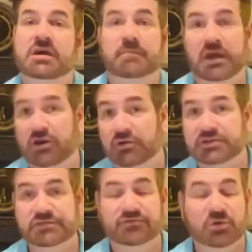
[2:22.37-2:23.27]
parents,
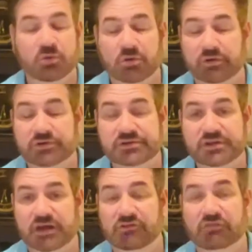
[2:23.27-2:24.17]
of course,
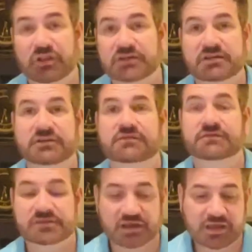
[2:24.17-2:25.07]

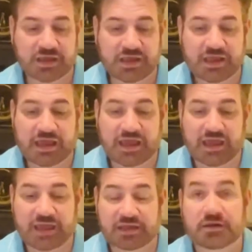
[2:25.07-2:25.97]
relatives,
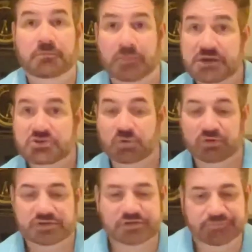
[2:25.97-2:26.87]
and
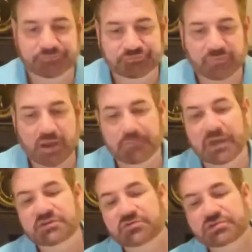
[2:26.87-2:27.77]
mentors.
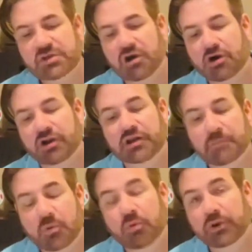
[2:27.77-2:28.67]
Mentors are an
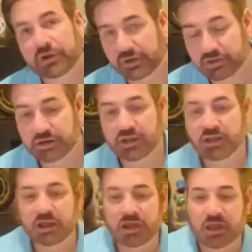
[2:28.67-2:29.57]
important
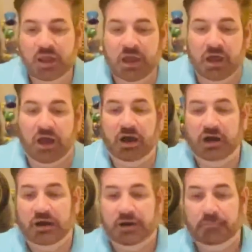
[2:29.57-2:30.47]

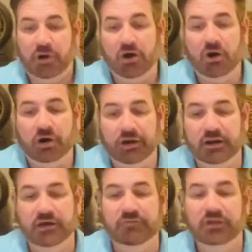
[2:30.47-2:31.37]
part
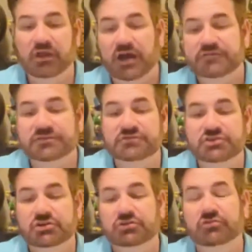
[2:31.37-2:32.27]
of the lives of
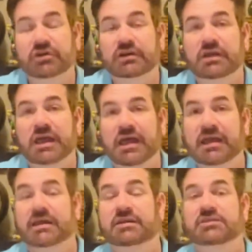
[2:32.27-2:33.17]
children
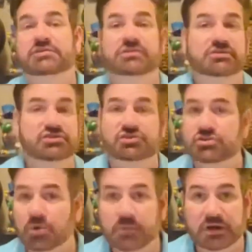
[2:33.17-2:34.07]
and
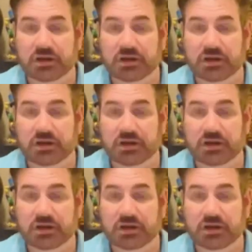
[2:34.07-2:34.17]
so many